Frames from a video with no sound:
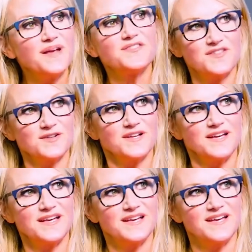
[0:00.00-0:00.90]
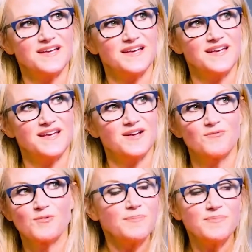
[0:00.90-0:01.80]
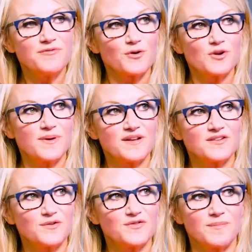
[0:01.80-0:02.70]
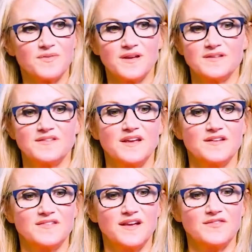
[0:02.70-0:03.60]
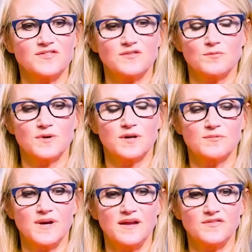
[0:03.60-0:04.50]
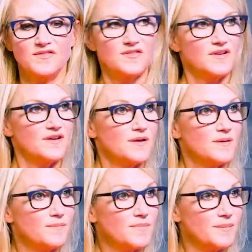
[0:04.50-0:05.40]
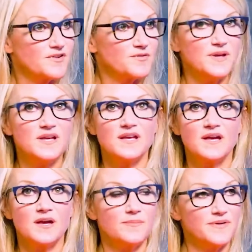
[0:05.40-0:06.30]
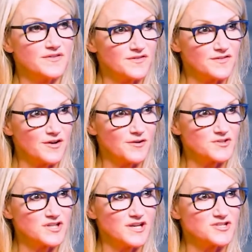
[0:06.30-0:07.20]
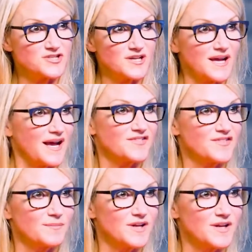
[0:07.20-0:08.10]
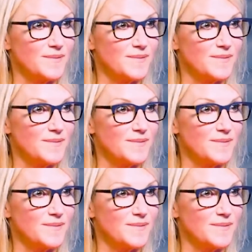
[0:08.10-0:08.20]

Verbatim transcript: basically, right before you're about to do something, take a test, run a race, public speaking, a business negotiation, ask somebody to